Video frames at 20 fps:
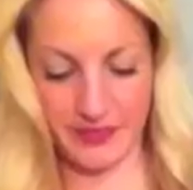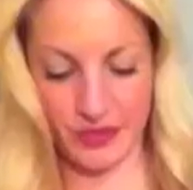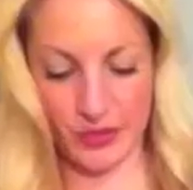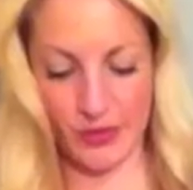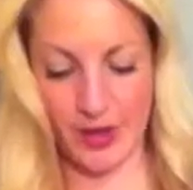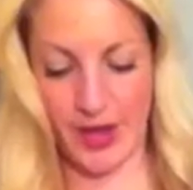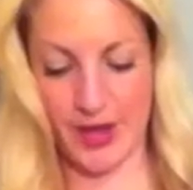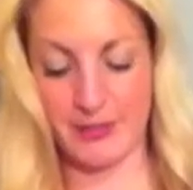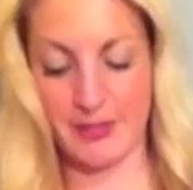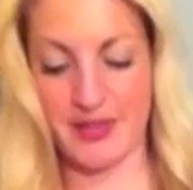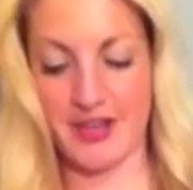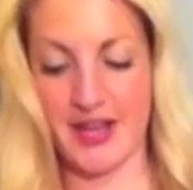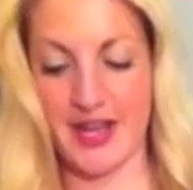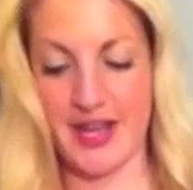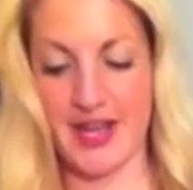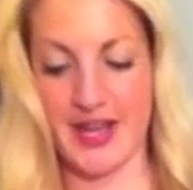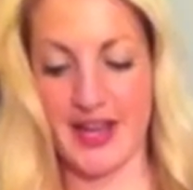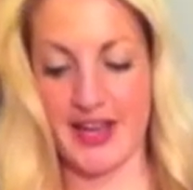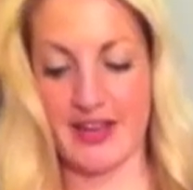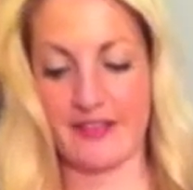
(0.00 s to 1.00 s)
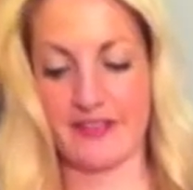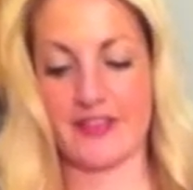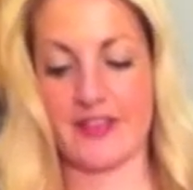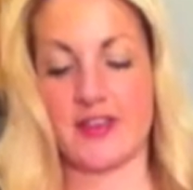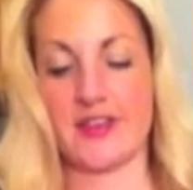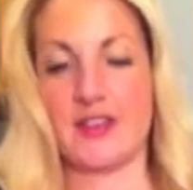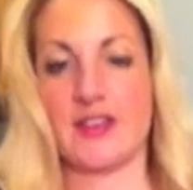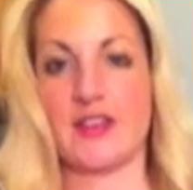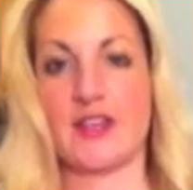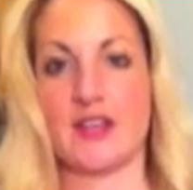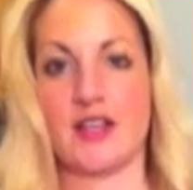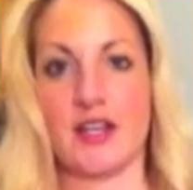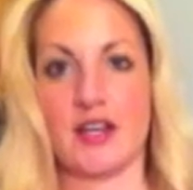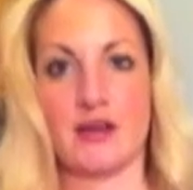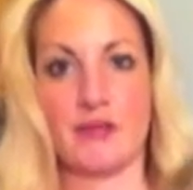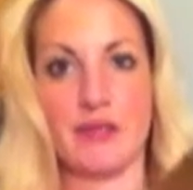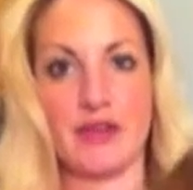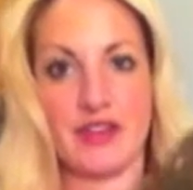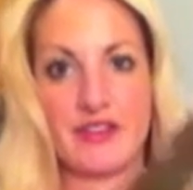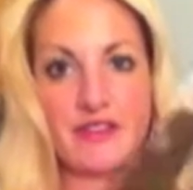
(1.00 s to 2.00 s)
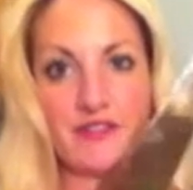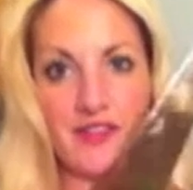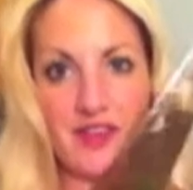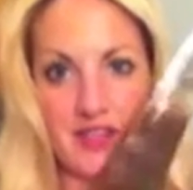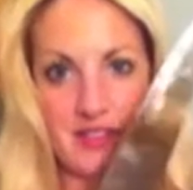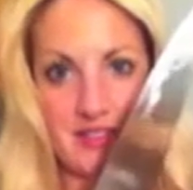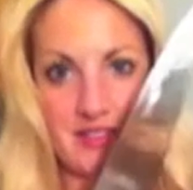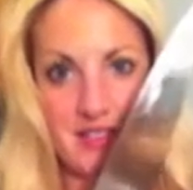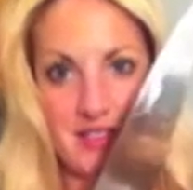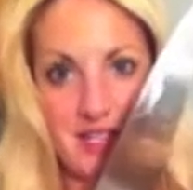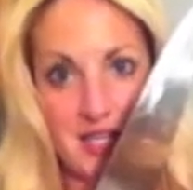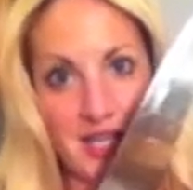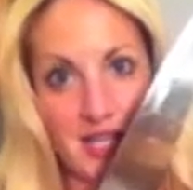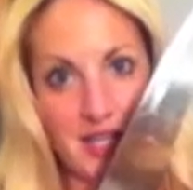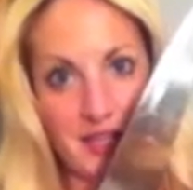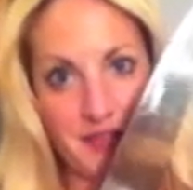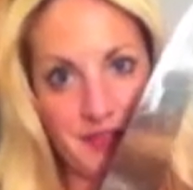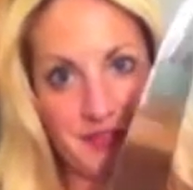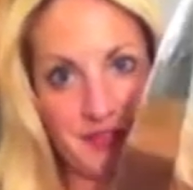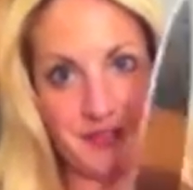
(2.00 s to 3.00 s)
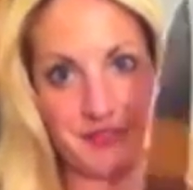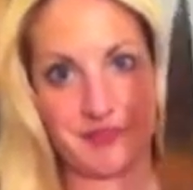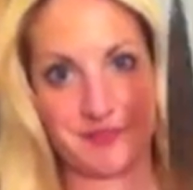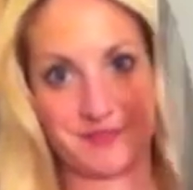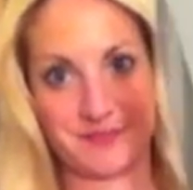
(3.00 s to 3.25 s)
you happen to have a big fancy knife,